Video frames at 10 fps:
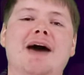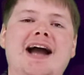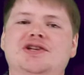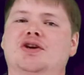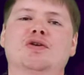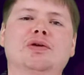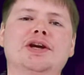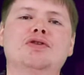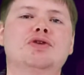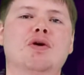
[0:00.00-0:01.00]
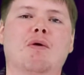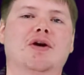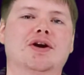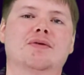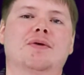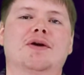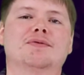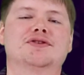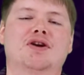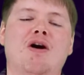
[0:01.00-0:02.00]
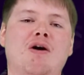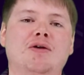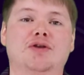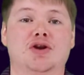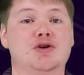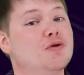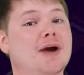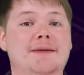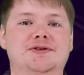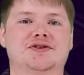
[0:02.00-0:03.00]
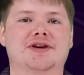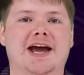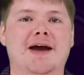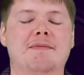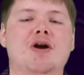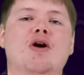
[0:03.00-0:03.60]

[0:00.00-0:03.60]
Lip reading: back to early New York when it was called New Amsterdam,